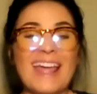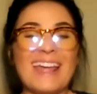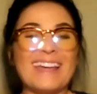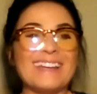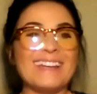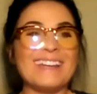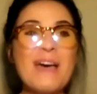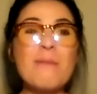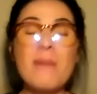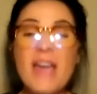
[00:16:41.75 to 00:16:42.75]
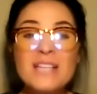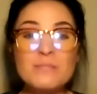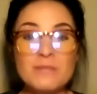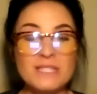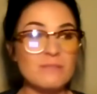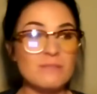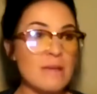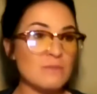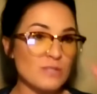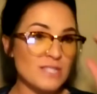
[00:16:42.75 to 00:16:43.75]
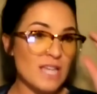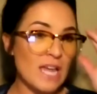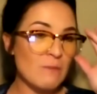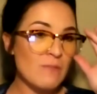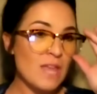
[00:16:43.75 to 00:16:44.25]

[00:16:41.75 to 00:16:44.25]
And my husband sometimes will say,